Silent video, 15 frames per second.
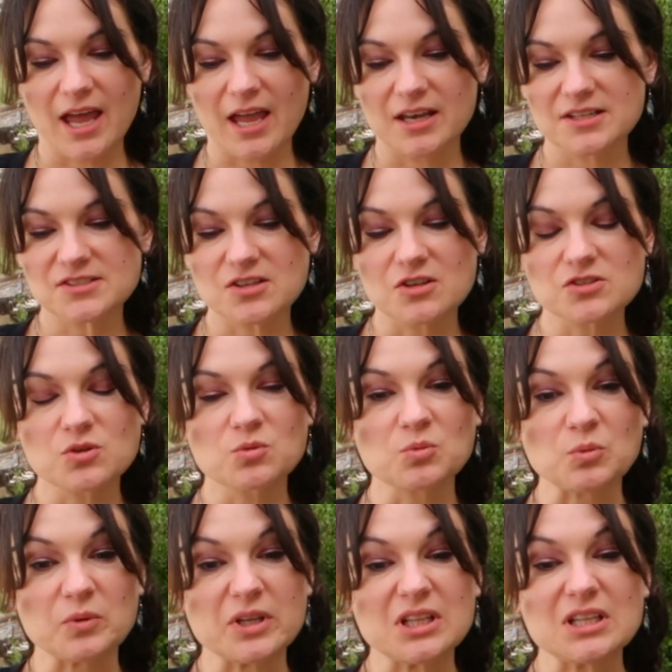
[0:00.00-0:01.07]
And it's also
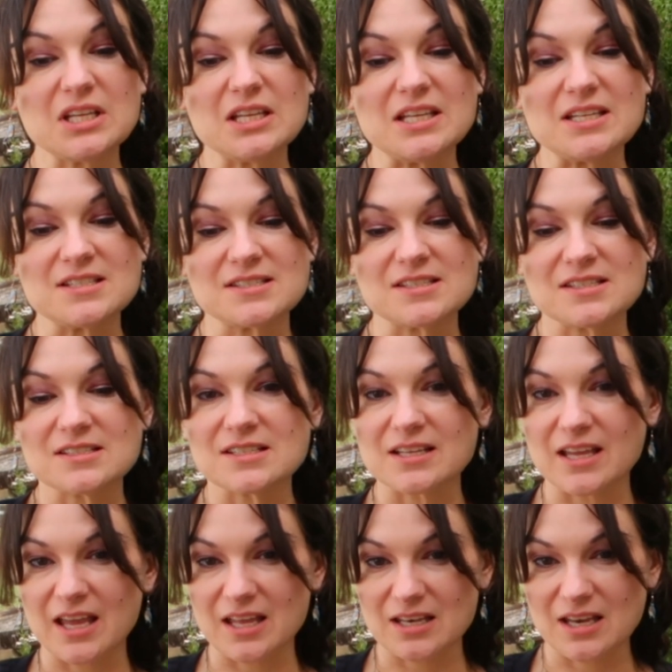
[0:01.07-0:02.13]
really easy to
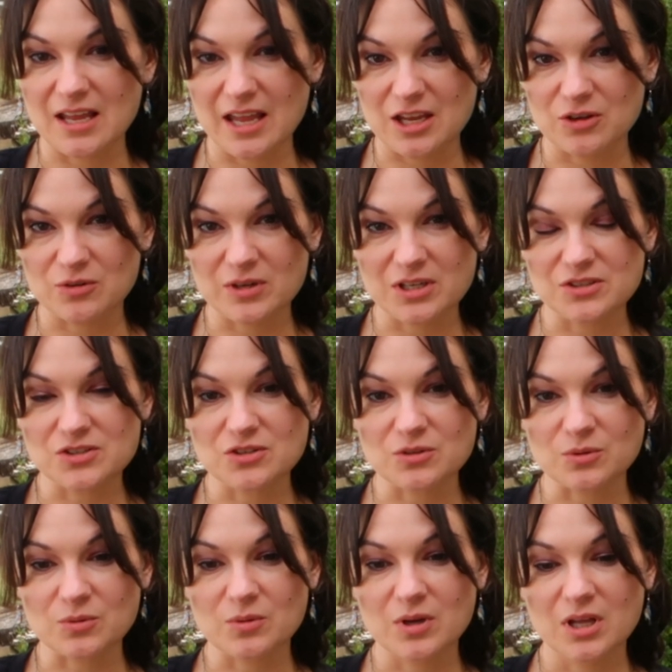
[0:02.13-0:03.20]
get angry
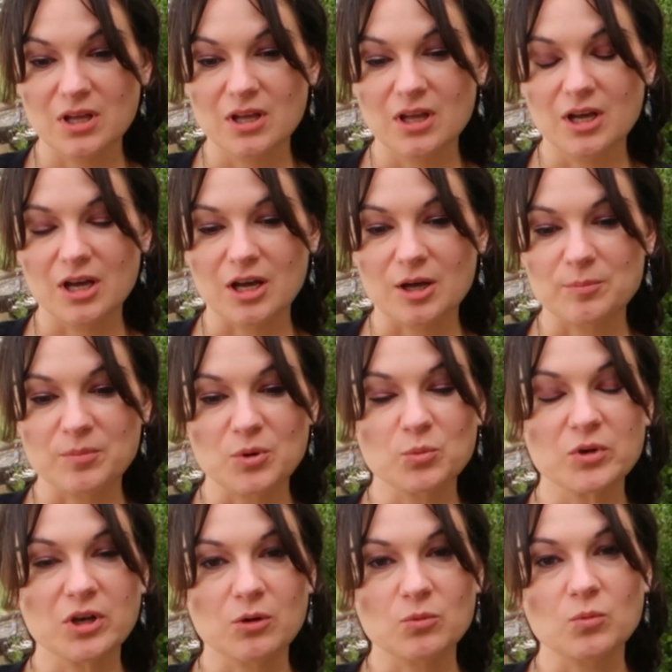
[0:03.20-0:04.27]
too. Um, but
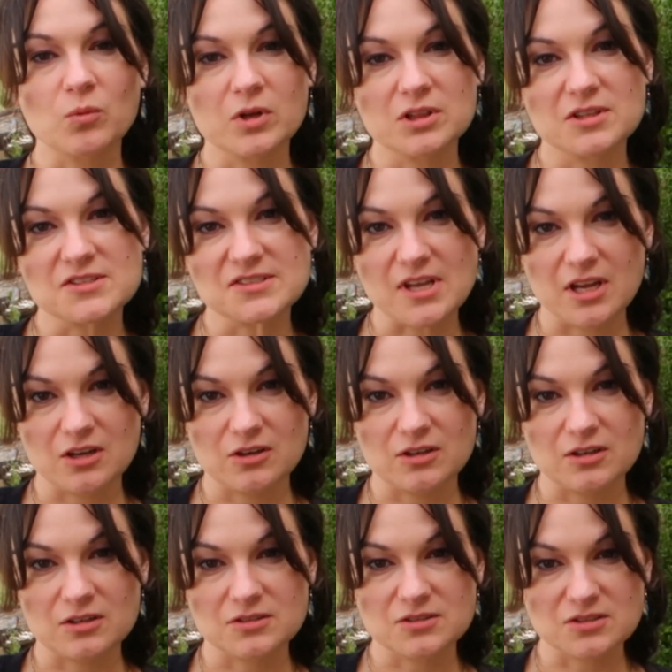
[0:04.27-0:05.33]
we don't want this
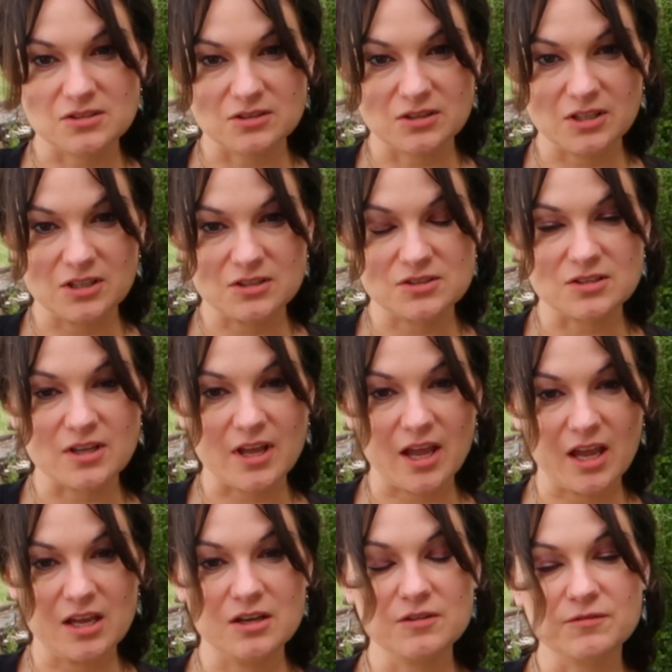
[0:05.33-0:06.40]
anger to lead to
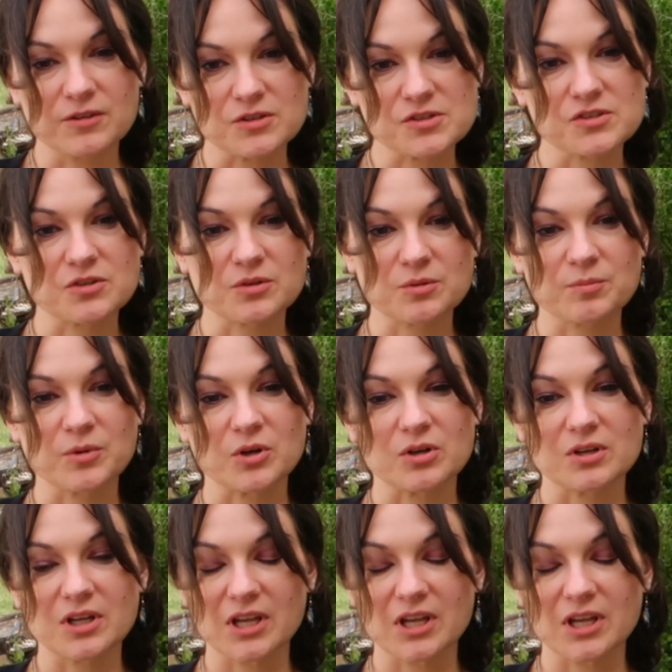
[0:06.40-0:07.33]
hate for a certain bird.